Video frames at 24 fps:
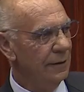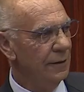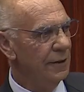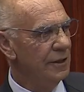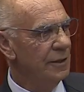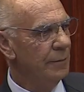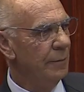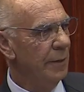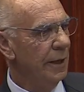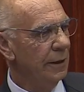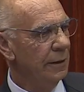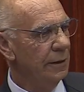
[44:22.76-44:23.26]

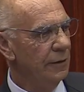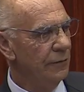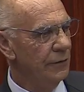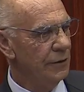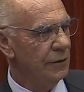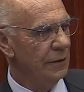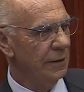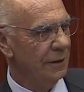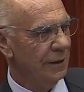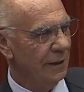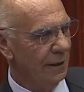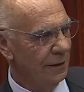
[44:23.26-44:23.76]
this
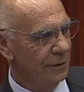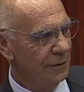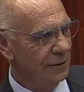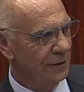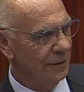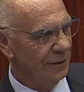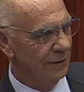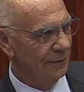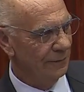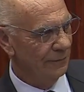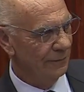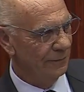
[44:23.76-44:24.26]
magnificent country.
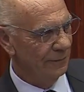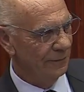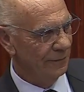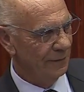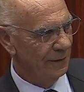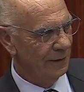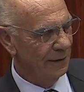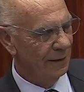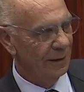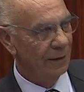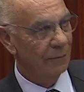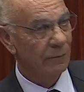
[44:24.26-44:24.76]

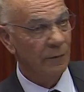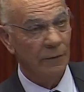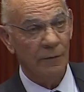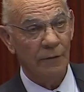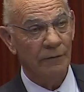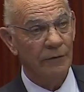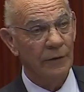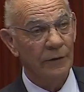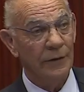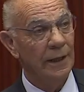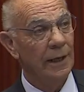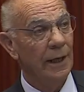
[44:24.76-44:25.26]
We were
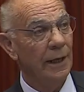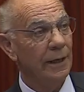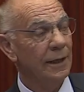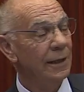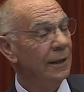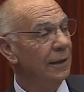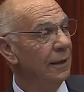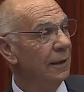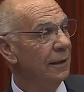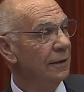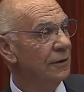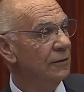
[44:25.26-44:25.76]
very
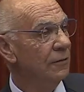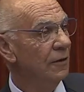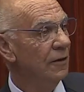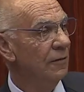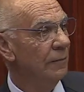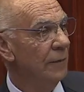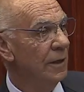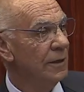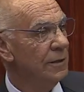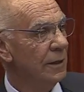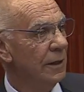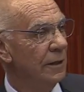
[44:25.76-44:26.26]
lucky 12
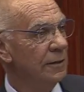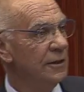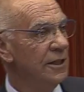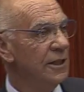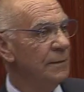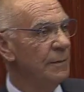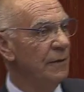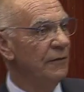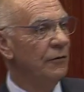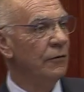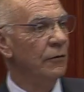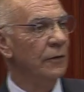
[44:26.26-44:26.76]
months ago,
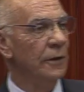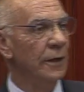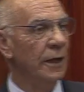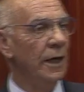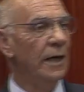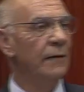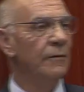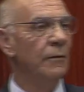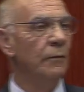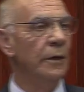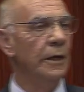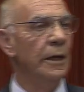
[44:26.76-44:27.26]
just before
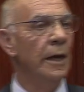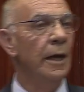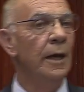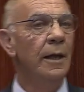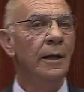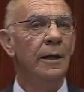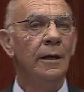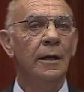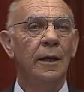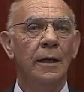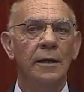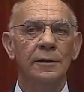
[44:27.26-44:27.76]
COVID,
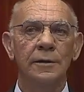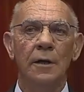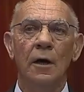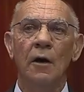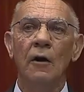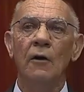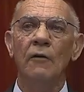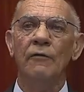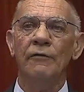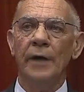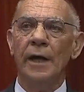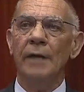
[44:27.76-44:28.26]
as a
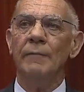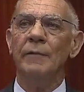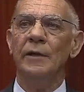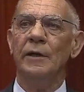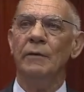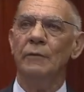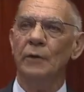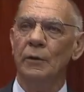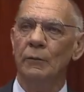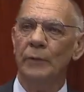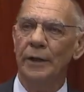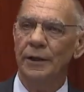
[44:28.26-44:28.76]
whole
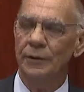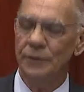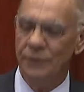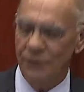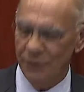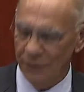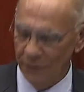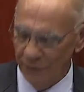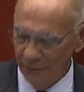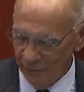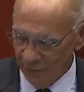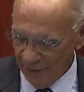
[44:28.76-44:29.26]
family, we went
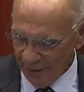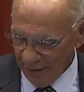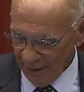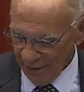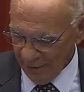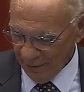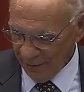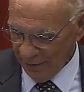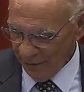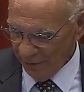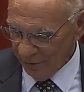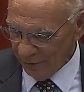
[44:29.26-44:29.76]
to
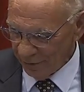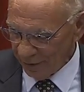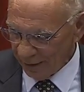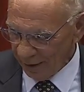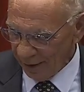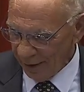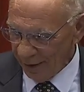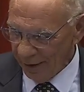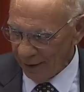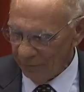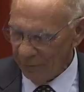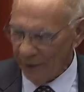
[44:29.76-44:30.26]
the
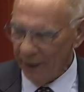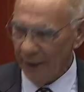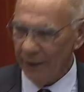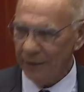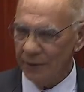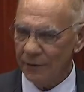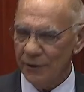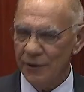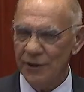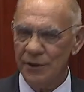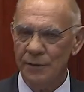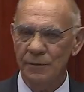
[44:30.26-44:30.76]
UK and we
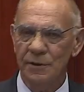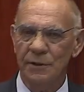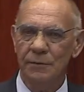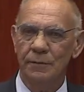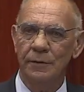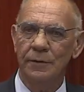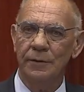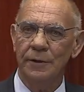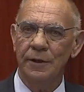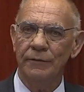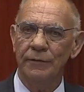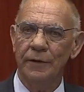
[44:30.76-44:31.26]
had Christmas
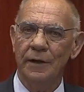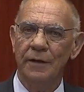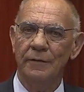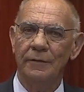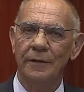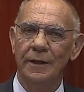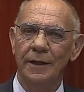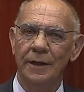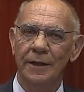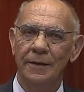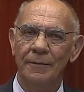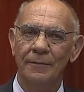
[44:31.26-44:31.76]
with Tiff
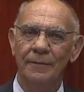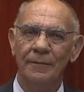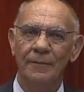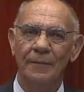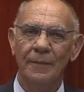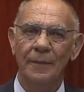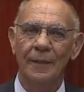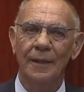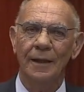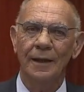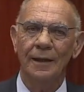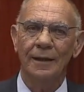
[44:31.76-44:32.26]
over there.
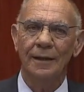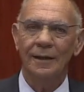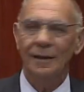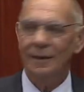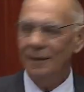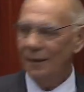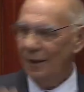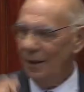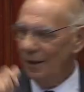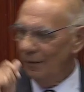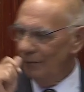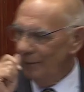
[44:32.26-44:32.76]

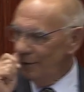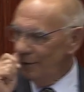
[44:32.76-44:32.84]
And